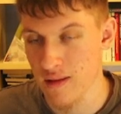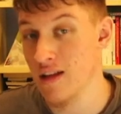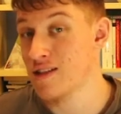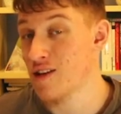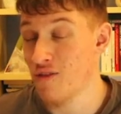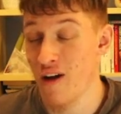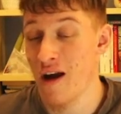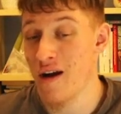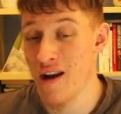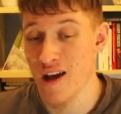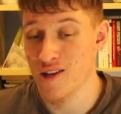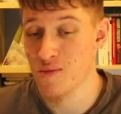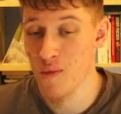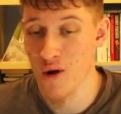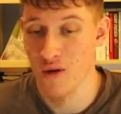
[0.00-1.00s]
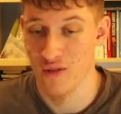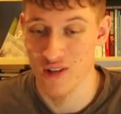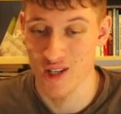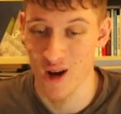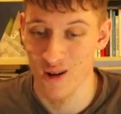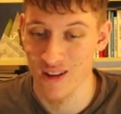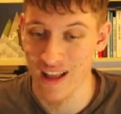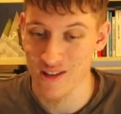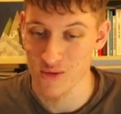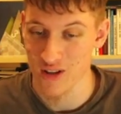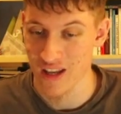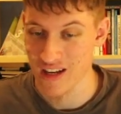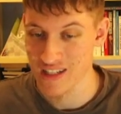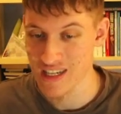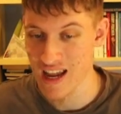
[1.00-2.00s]
it's a very nice move, so that's what
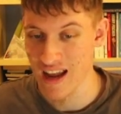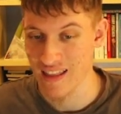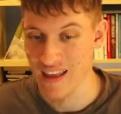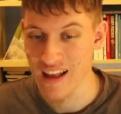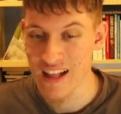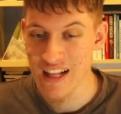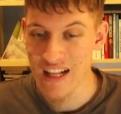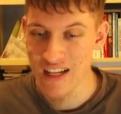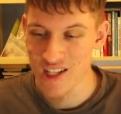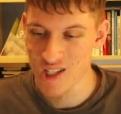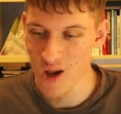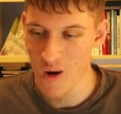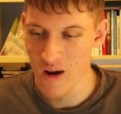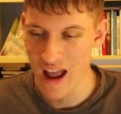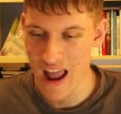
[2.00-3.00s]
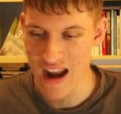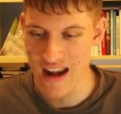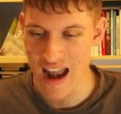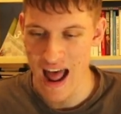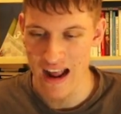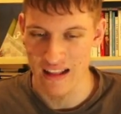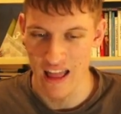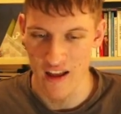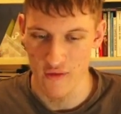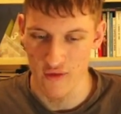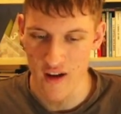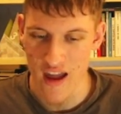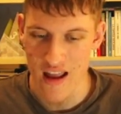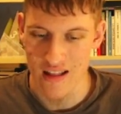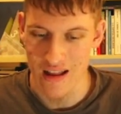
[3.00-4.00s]
I said. So okay, knight
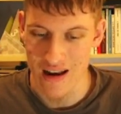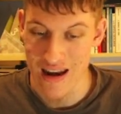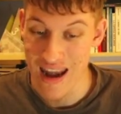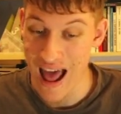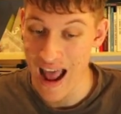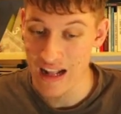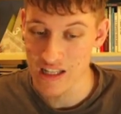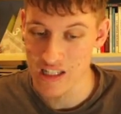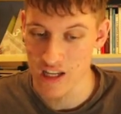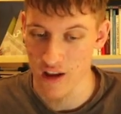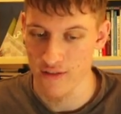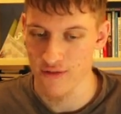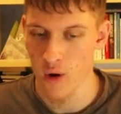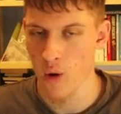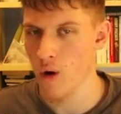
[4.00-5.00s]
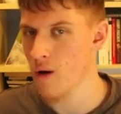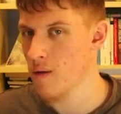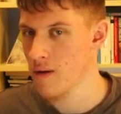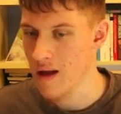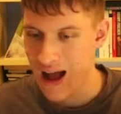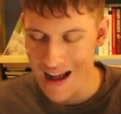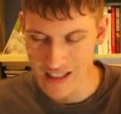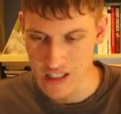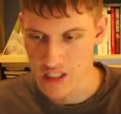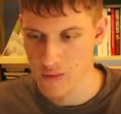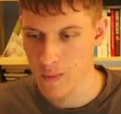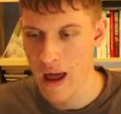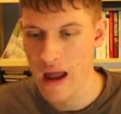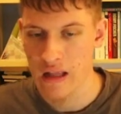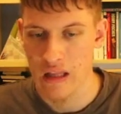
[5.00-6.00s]
f8, knight c4, as
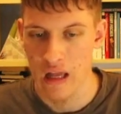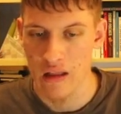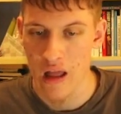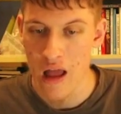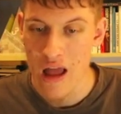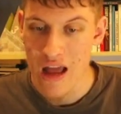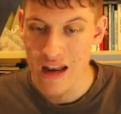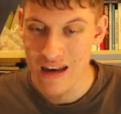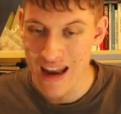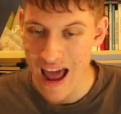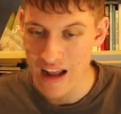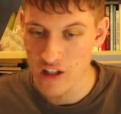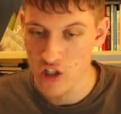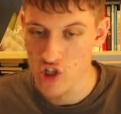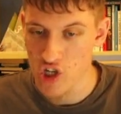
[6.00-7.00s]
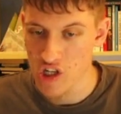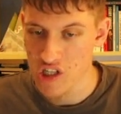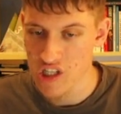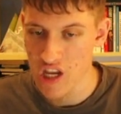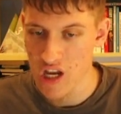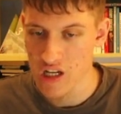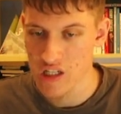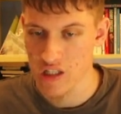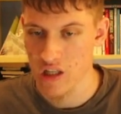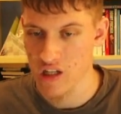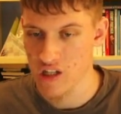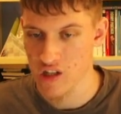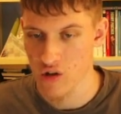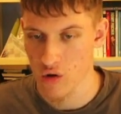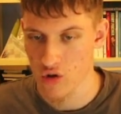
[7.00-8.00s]
expected, knight g6, this
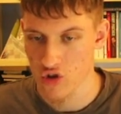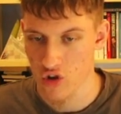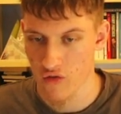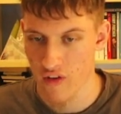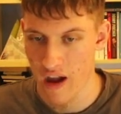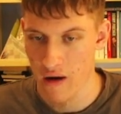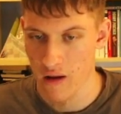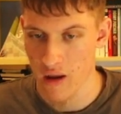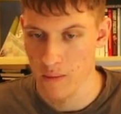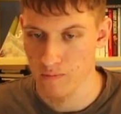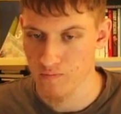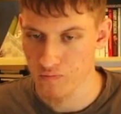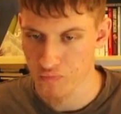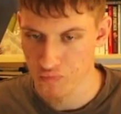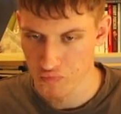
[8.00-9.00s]
is also very